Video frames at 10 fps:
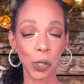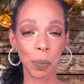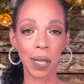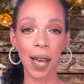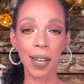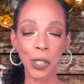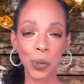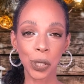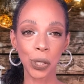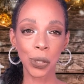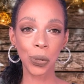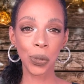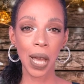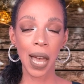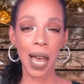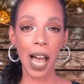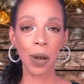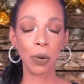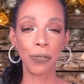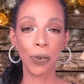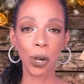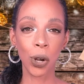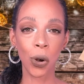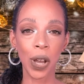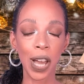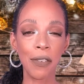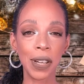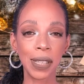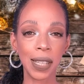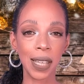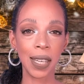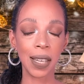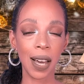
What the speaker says: To be honest with you, I will forego everything